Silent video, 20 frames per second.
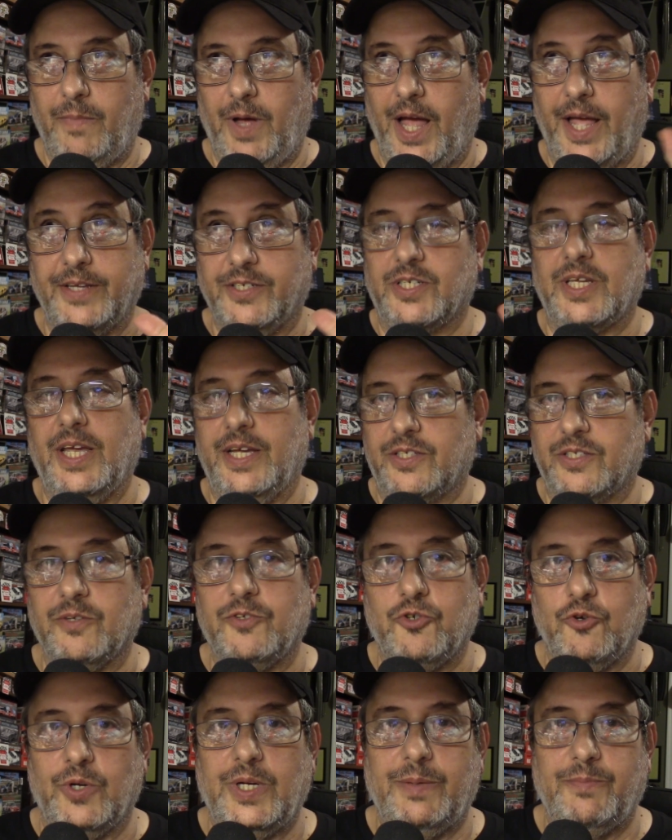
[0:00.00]
I say it's a
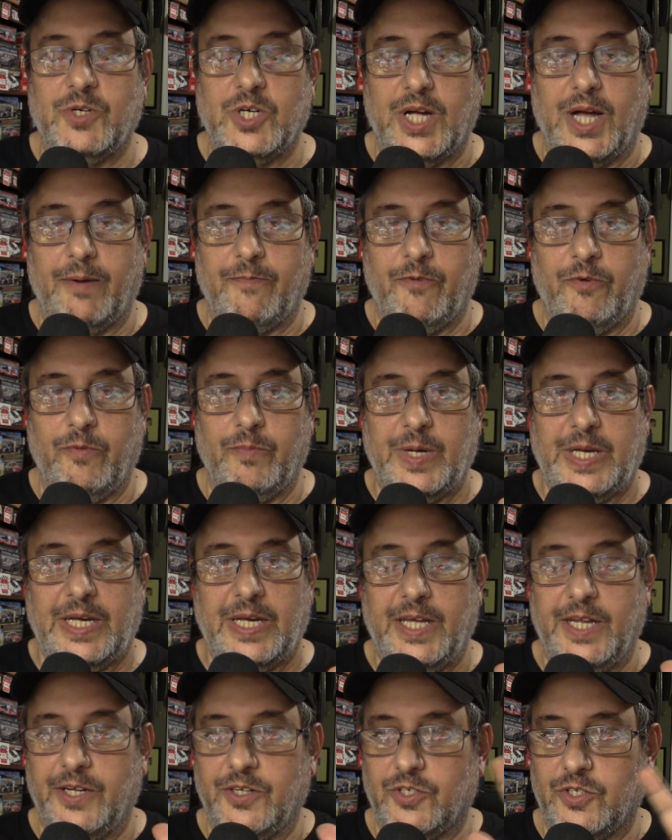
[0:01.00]
dream job for me.
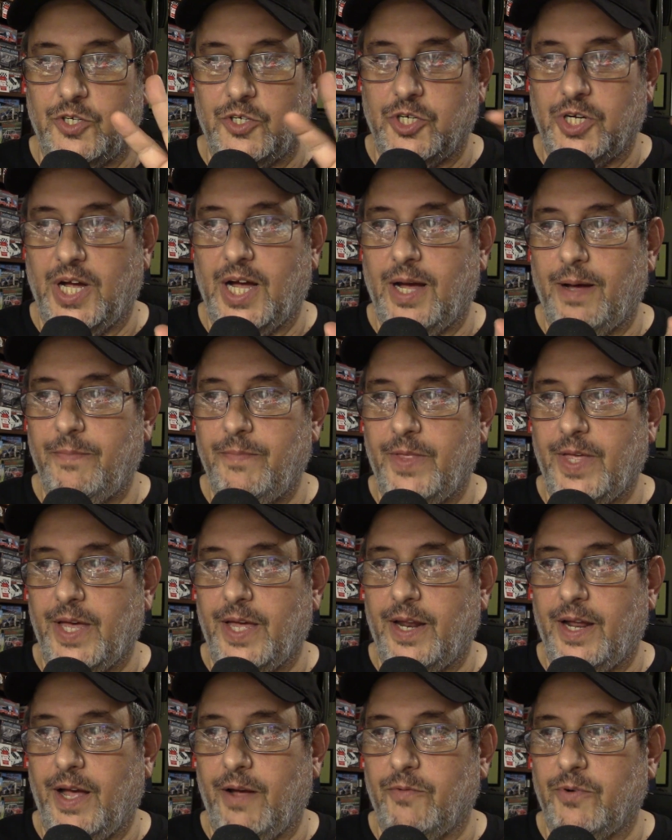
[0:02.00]
It is the job
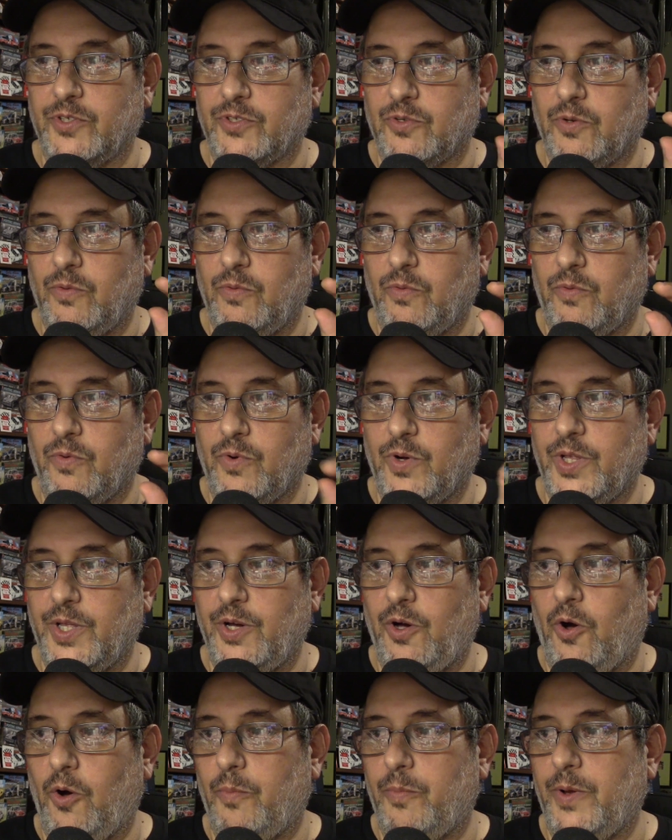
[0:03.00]
that I was really
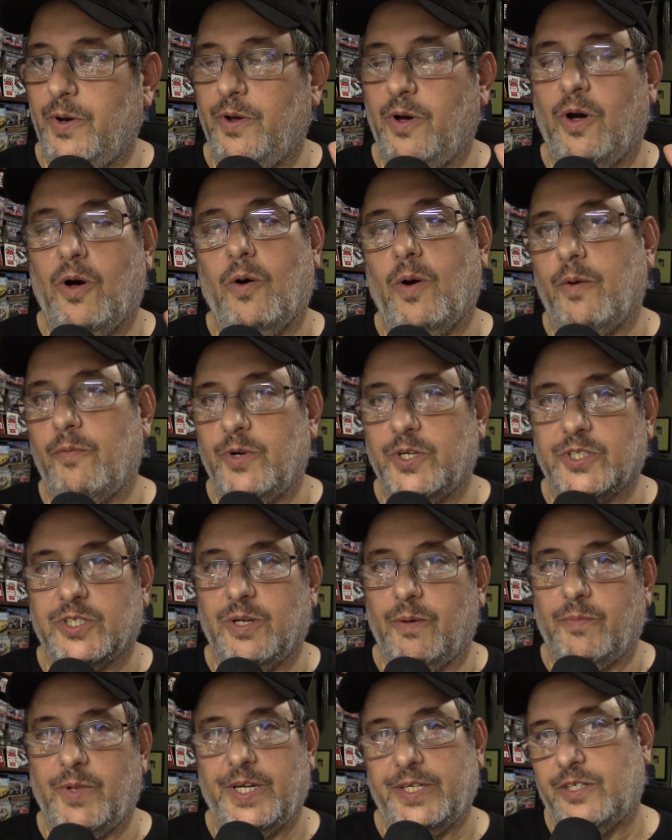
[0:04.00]
hoping, oh, I wish
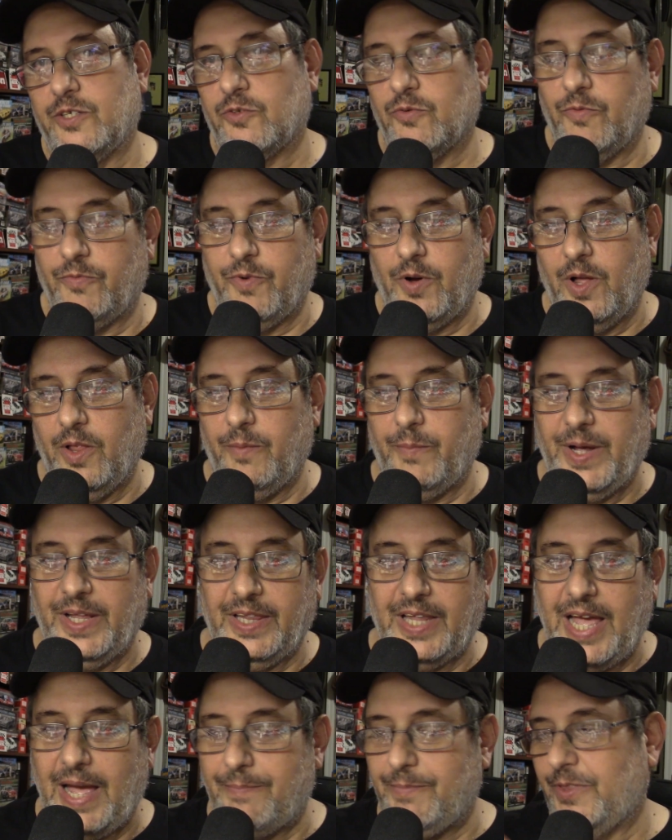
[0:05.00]
something like this would fall in my
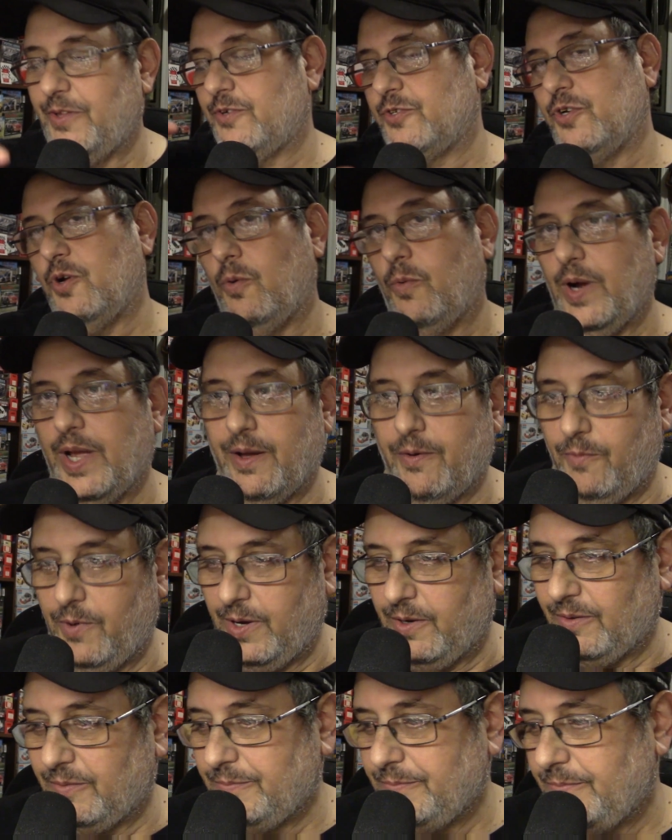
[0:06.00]
lap, but there's no way it
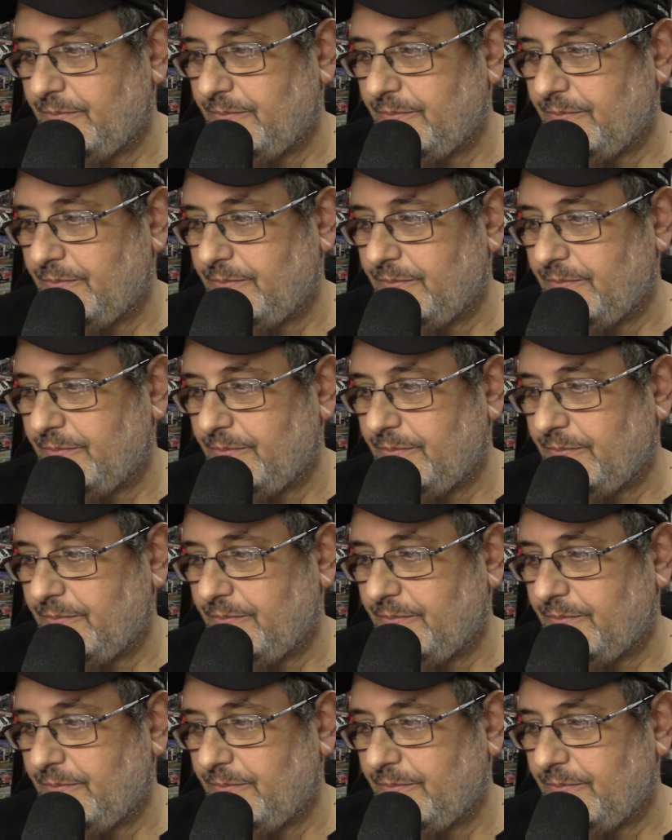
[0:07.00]
will.